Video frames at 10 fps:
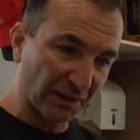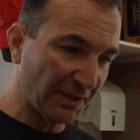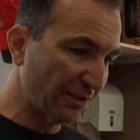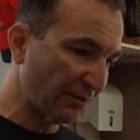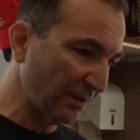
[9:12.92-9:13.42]
the
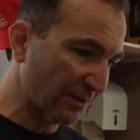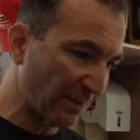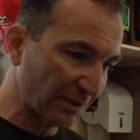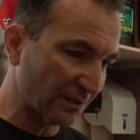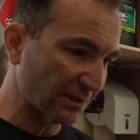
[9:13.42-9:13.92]
history as
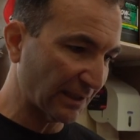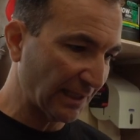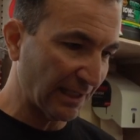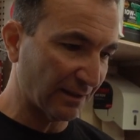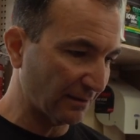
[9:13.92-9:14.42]
much as I
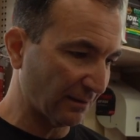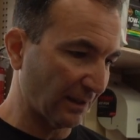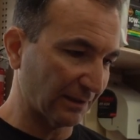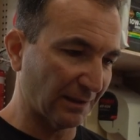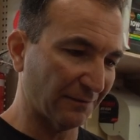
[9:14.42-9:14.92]
can.
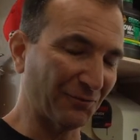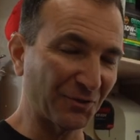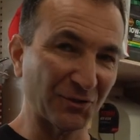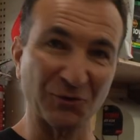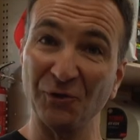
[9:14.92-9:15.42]
I love
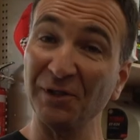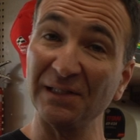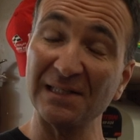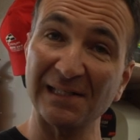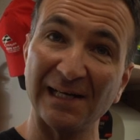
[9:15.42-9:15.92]
restoring
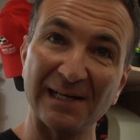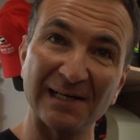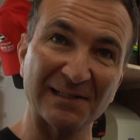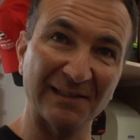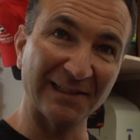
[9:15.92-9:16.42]
these
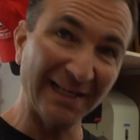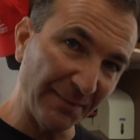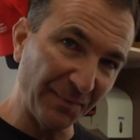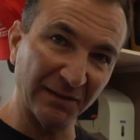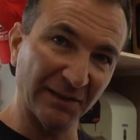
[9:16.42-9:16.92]
cars and
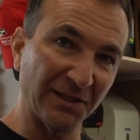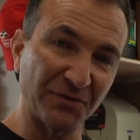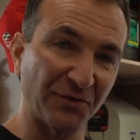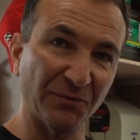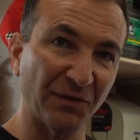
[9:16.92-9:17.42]
keeping the
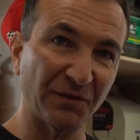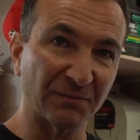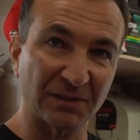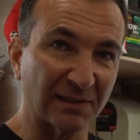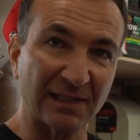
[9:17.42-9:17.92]
history with
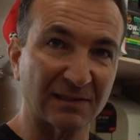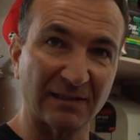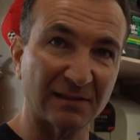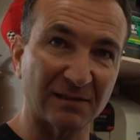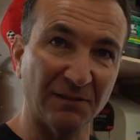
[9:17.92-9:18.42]
them, because that's
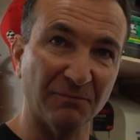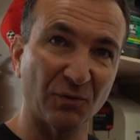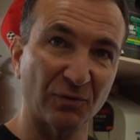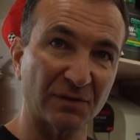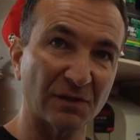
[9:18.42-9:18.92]
the
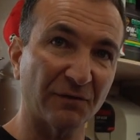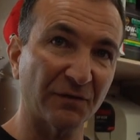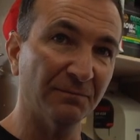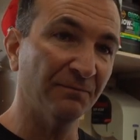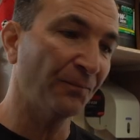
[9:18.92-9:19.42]
importance
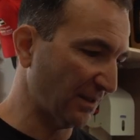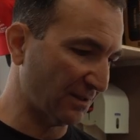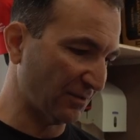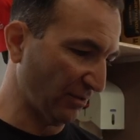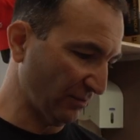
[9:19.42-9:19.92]
of them.
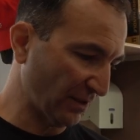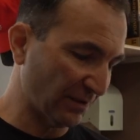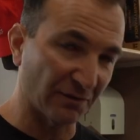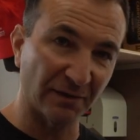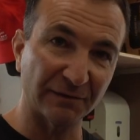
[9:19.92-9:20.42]
This is not
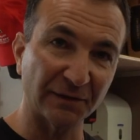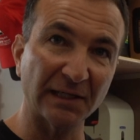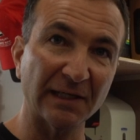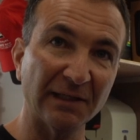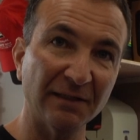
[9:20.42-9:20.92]
just your
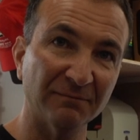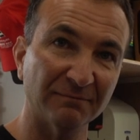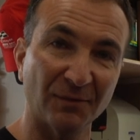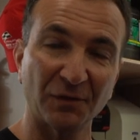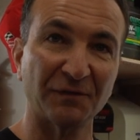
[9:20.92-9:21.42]
everyday
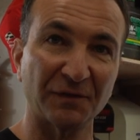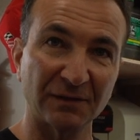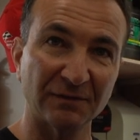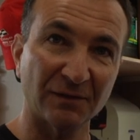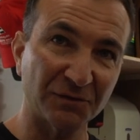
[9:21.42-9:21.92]

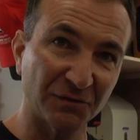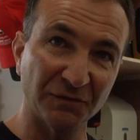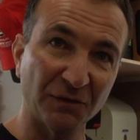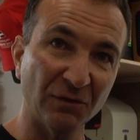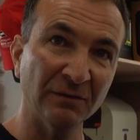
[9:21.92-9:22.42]
modified
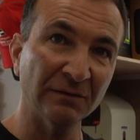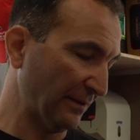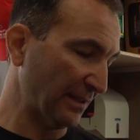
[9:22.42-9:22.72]
924.